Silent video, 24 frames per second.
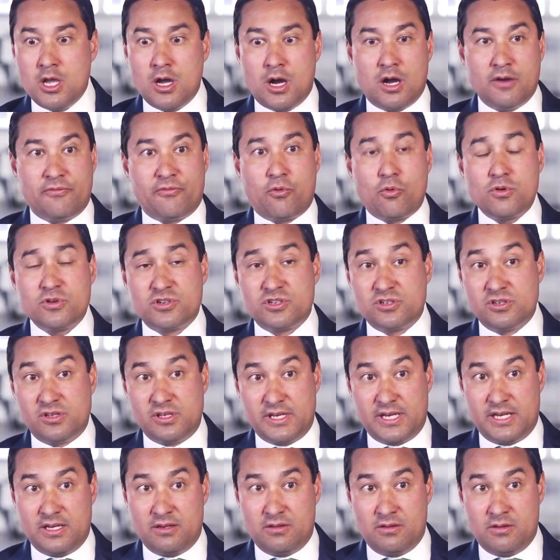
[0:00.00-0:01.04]

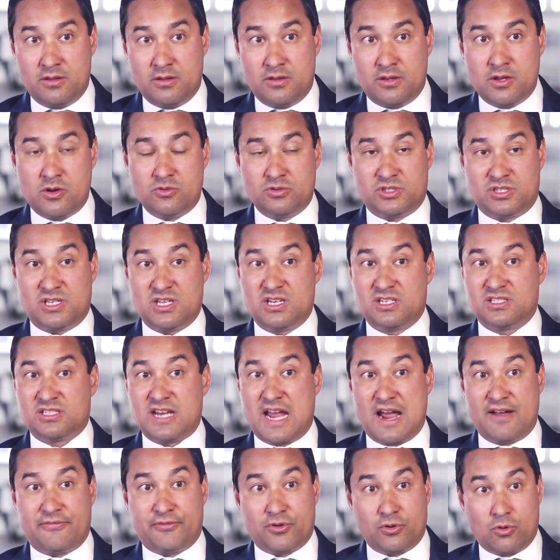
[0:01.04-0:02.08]
Unfortunately, those things
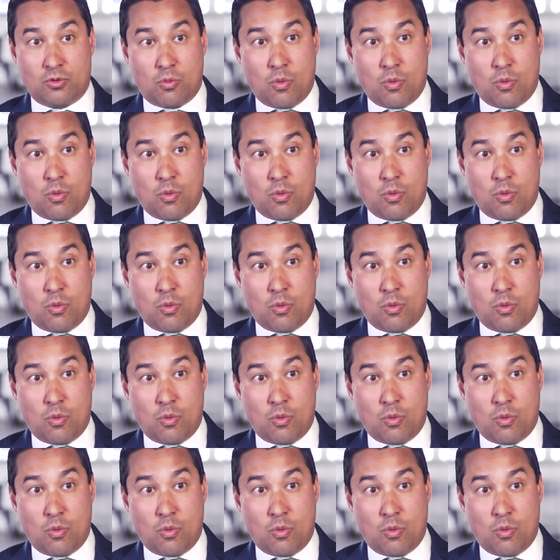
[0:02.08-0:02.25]
after a